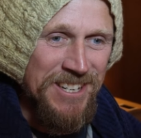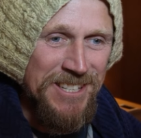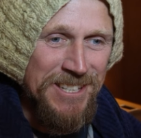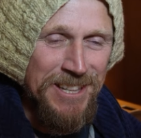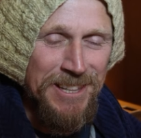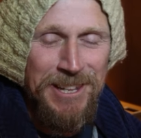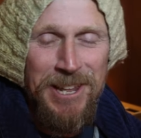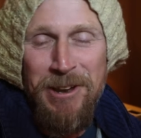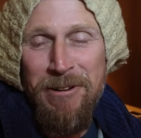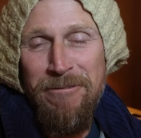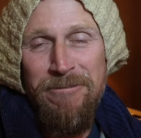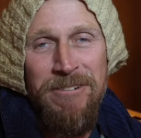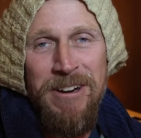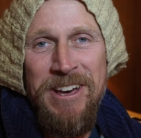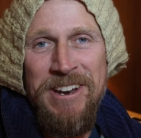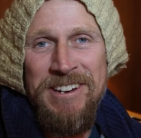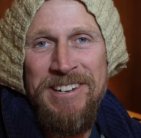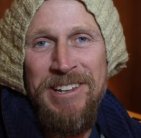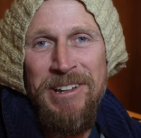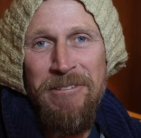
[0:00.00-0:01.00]
It's a lot of
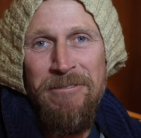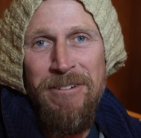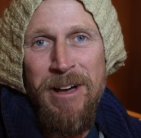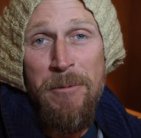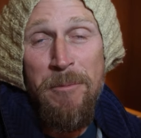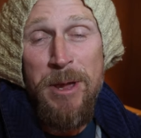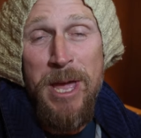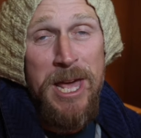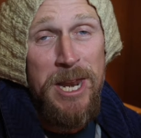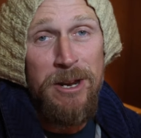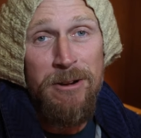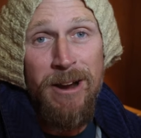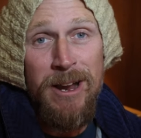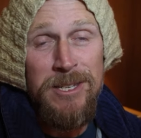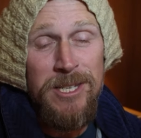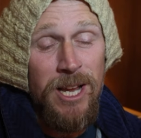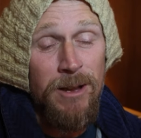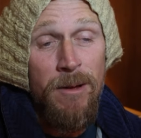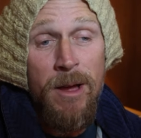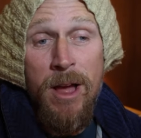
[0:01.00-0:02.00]
fun, a lot of fun. We had a
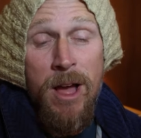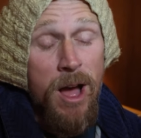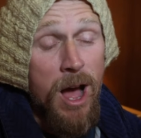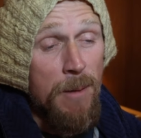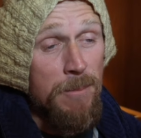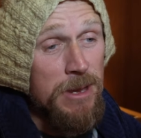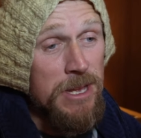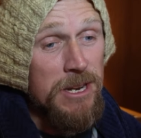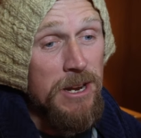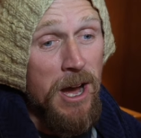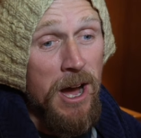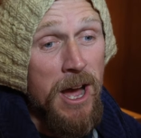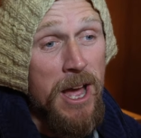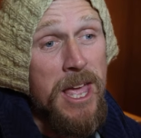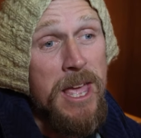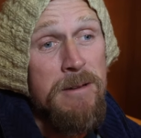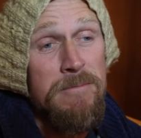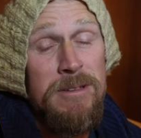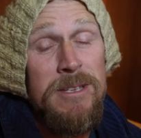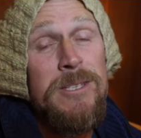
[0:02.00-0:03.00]
great time. I mean, I
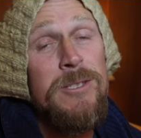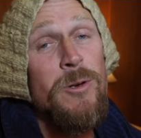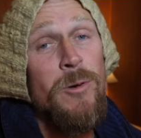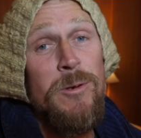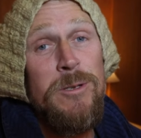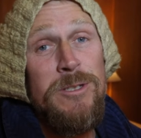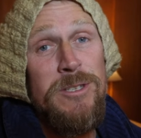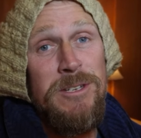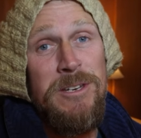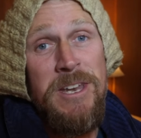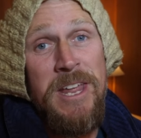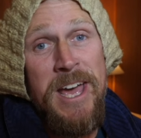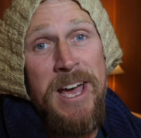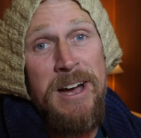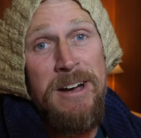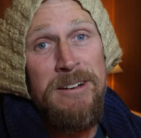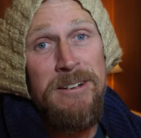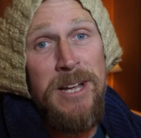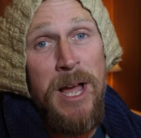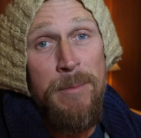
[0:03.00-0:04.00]
am exhausted
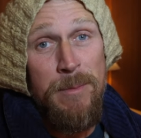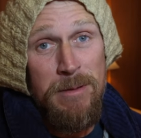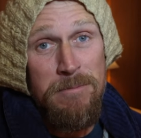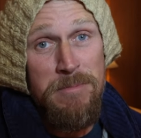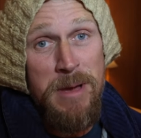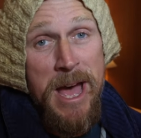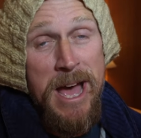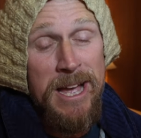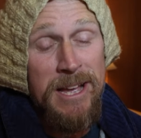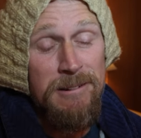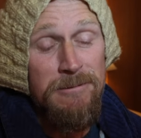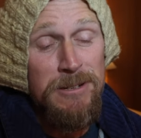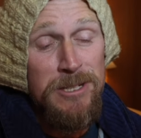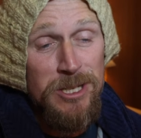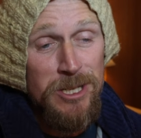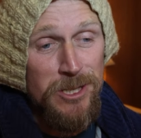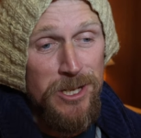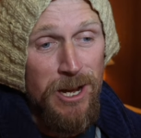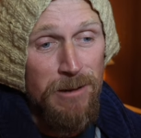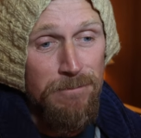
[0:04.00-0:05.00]
now coming back. We
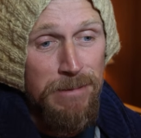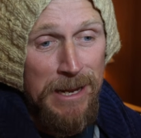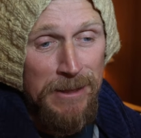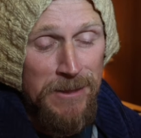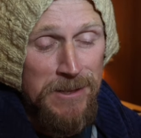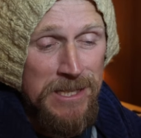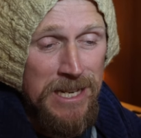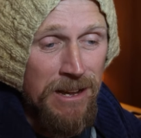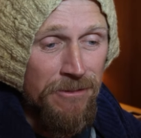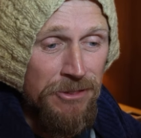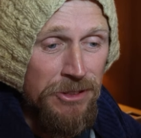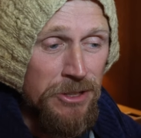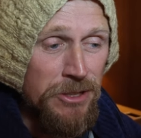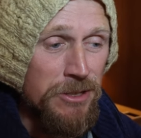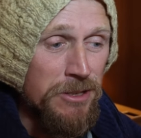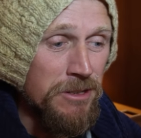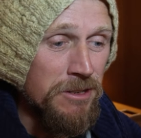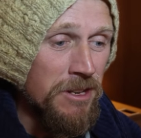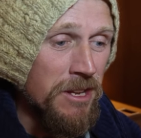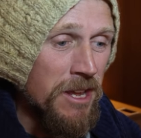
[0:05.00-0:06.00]
just got back this
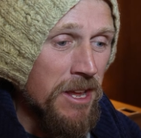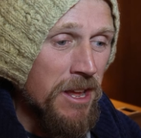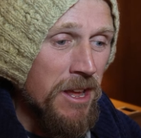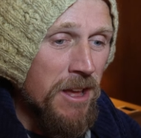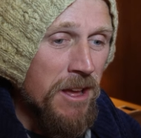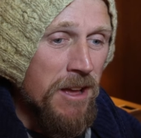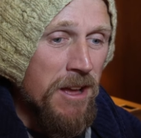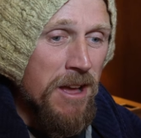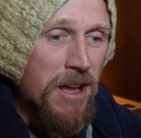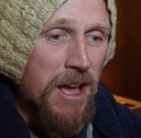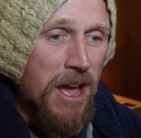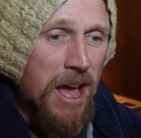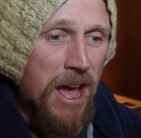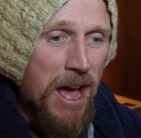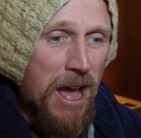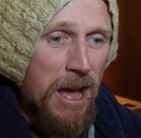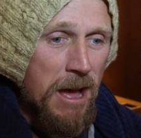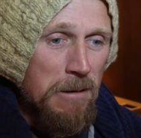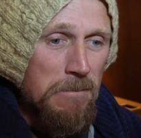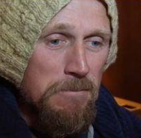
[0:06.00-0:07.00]
afternoon.
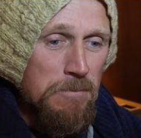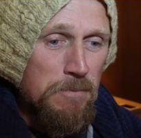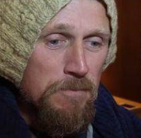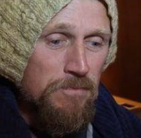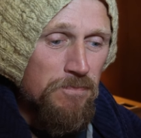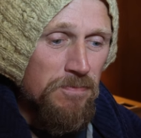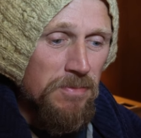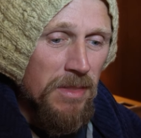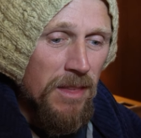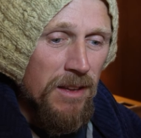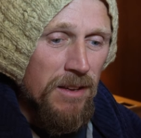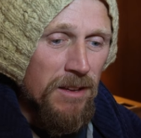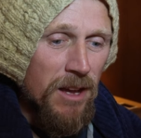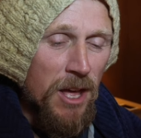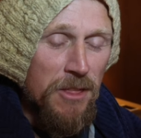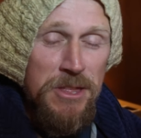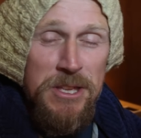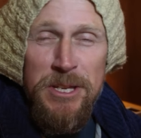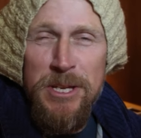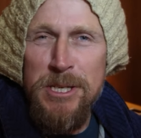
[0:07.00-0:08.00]

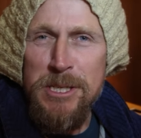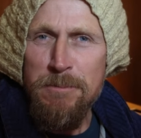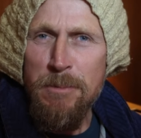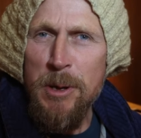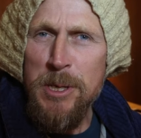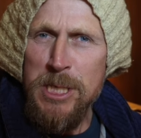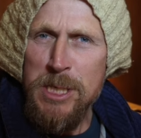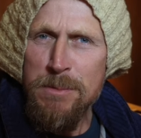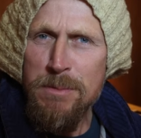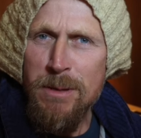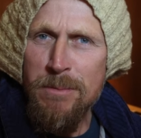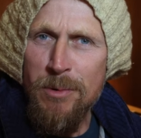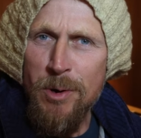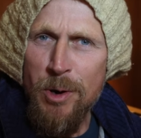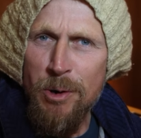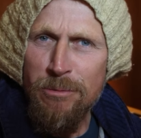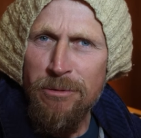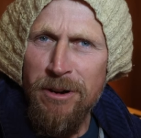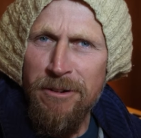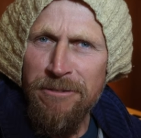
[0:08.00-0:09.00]
I think you're supposed to be
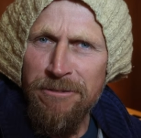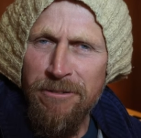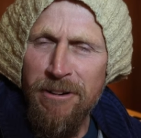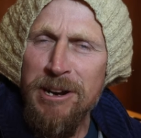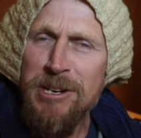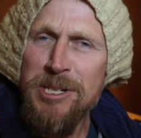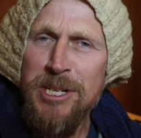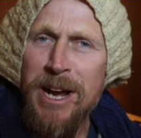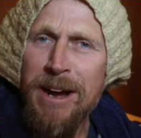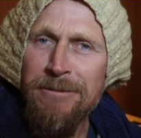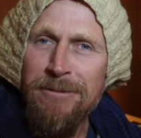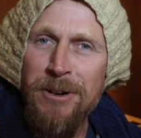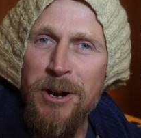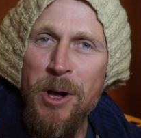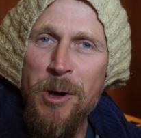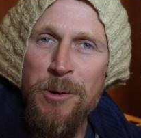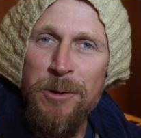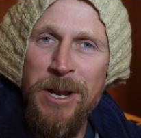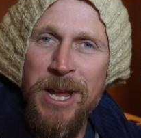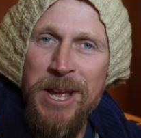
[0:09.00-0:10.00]
more refreshed after a
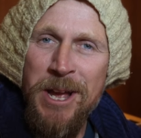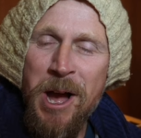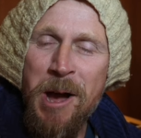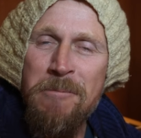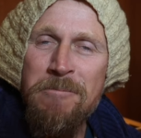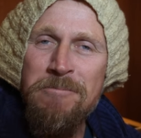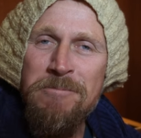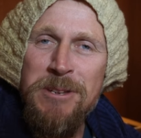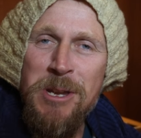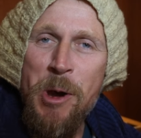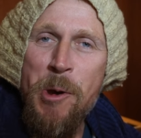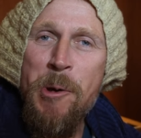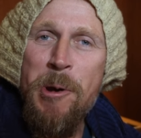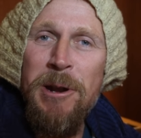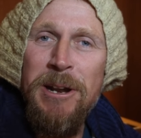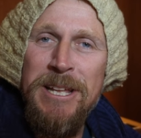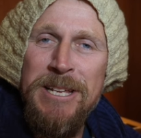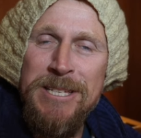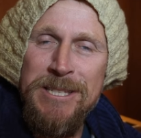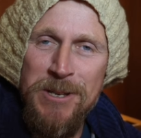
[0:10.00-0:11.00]
holiday. I'm
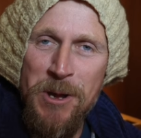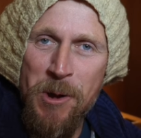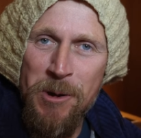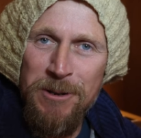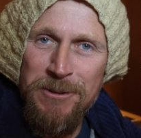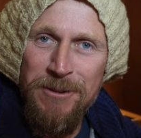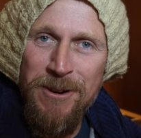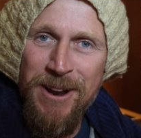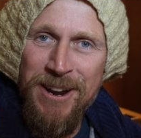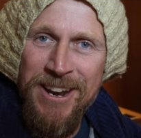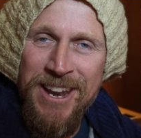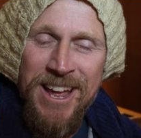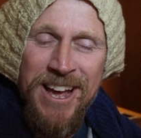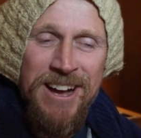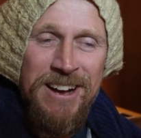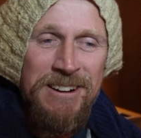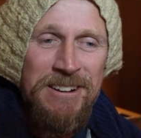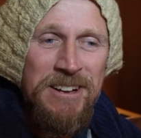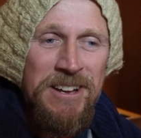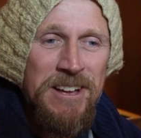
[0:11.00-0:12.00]
totally zonked right
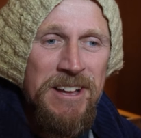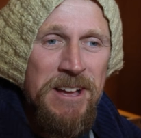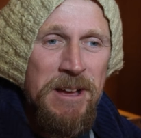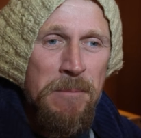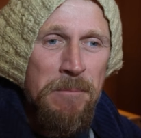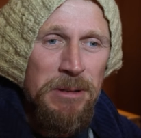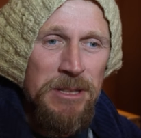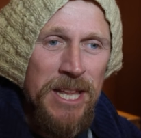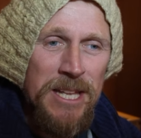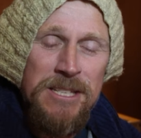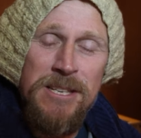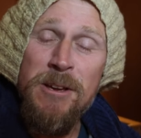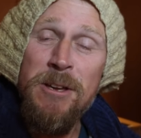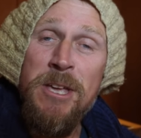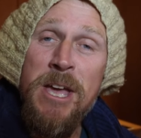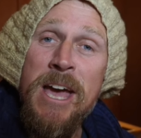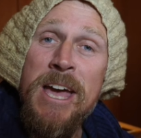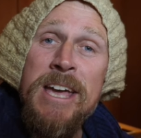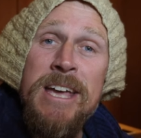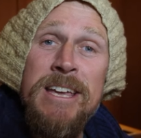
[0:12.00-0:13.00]
now, but that's
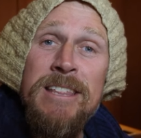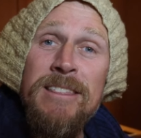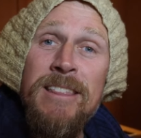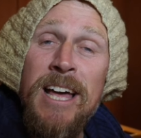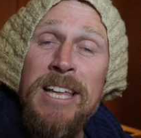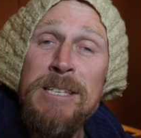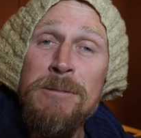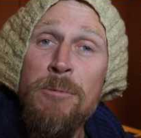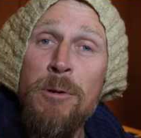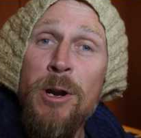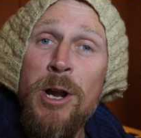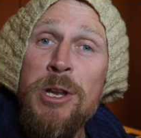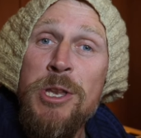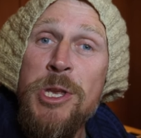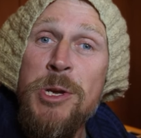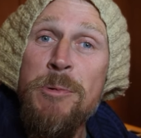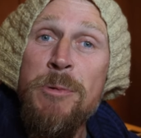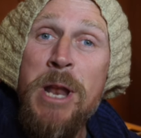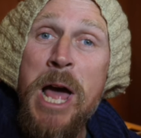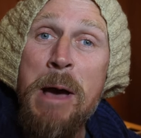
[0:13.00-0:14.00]
okay. That's what I
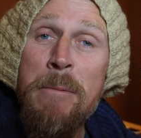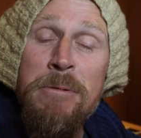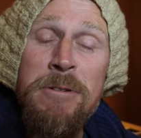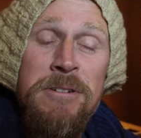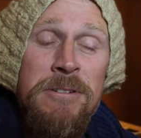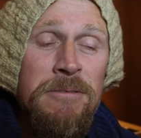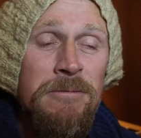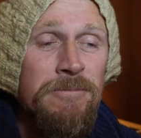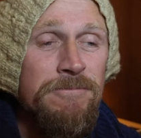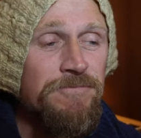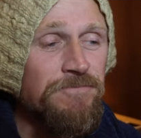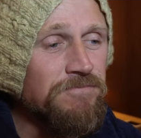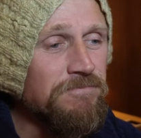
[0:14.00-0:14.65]
knew would happen.